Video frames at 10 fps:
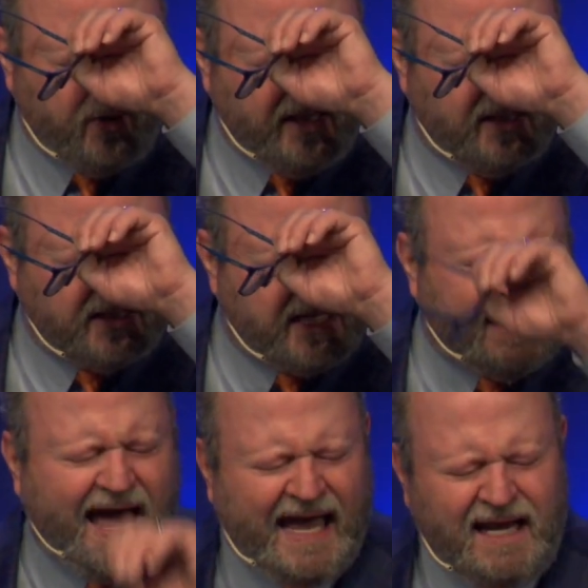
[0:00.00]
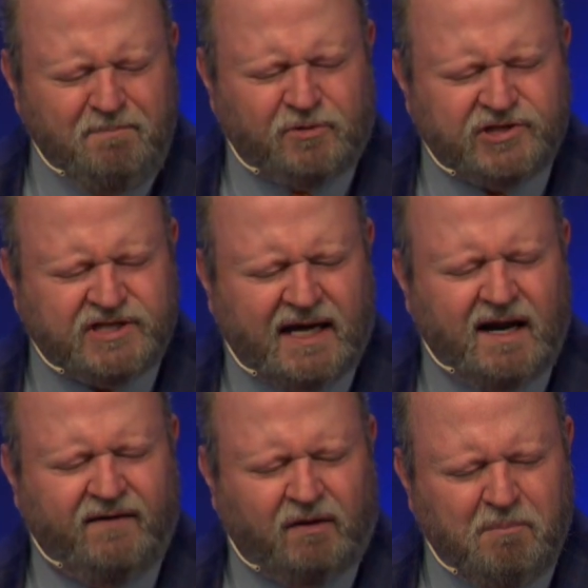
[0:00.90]
week that said 80%
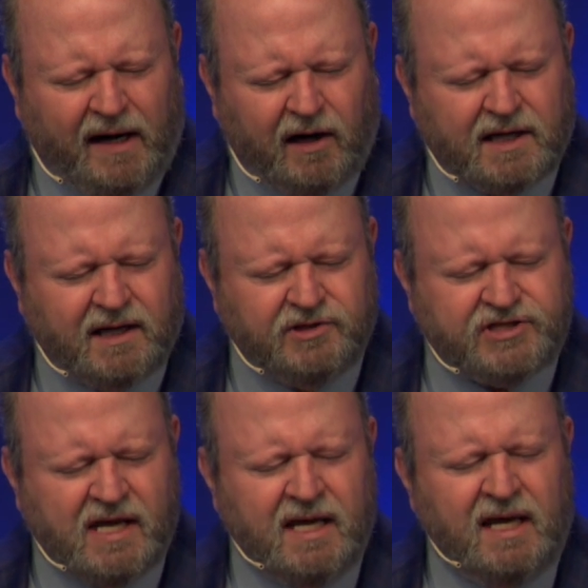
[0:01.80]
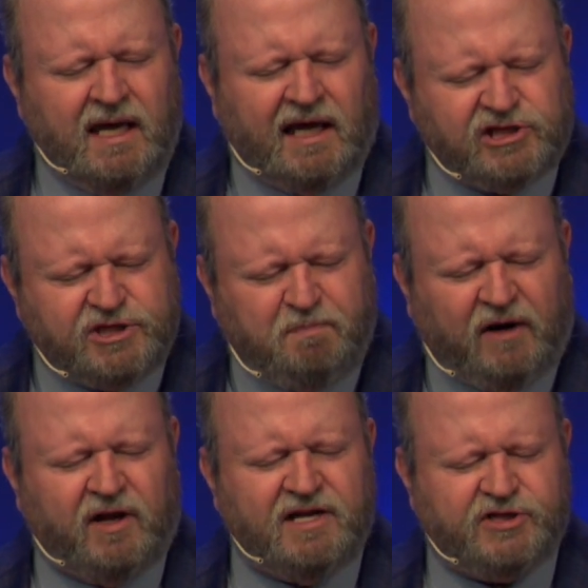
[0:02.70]
of Americans
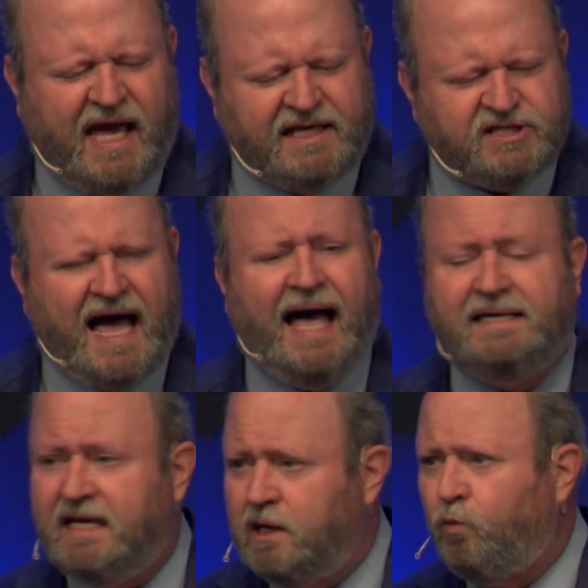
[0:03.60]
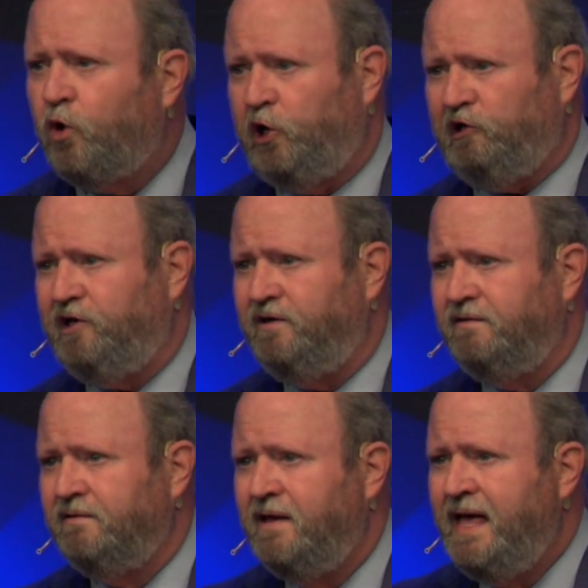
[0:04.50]
experience anxiety at work.
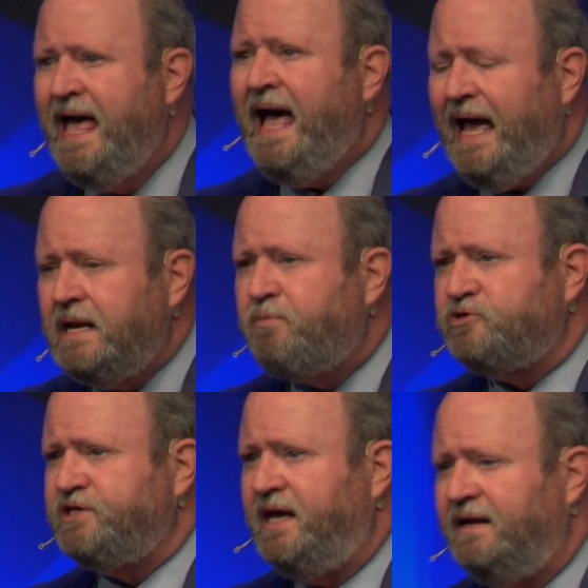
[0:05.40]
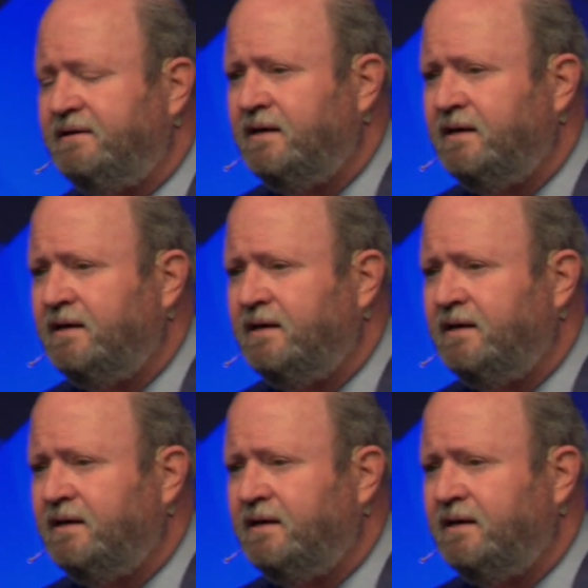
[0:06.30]
80%.